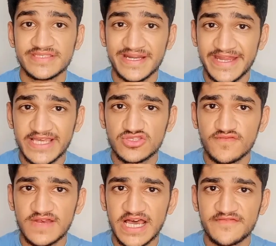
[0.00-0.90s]
The death
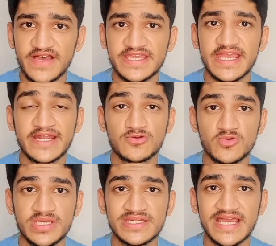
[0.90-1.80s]
of larvae and
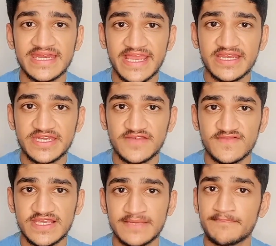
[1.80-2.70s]
queen can
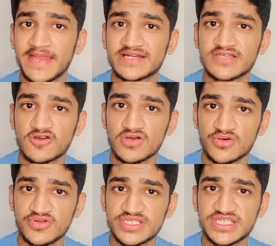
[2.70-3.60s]
negatively impact the
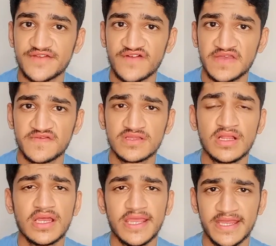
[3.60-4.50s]
colony's survival
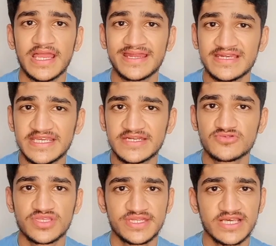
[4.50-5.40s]
and lead
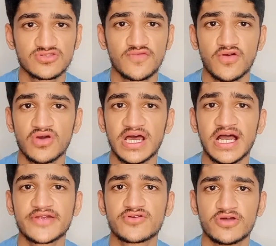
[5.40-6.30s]
to the death of whole
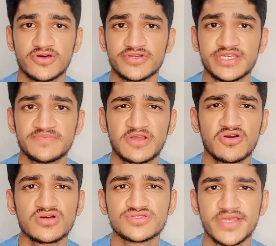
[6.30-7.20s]
ant colony
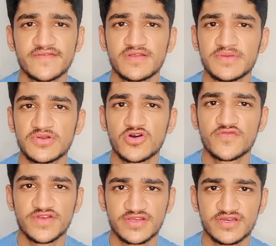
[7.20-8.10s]
because there will be no
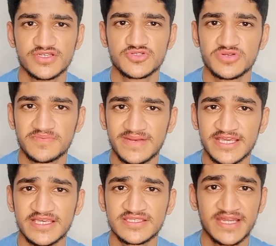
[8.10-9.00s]
workers to
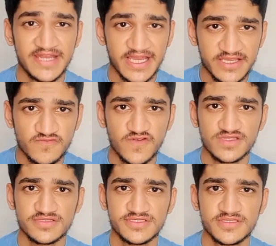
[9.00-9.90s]
replace the dying
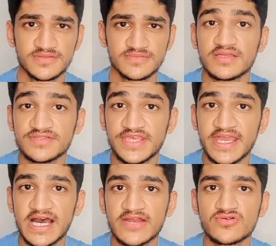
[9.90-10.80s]
ones. They
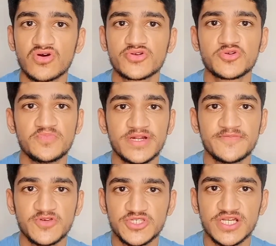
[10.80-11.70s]
are known to build
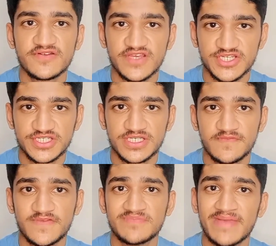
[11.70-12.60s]
mutual
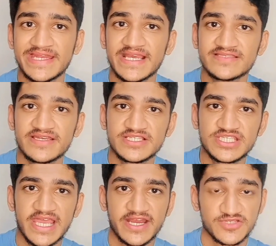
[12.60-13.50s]
relationship with many other
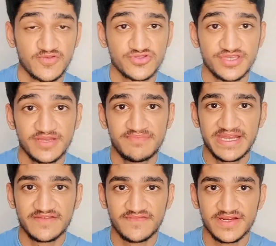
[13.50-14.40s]
insects for their
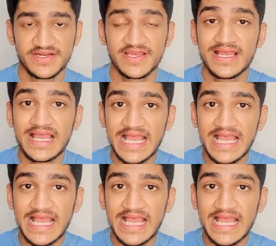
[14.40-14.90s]
benefit.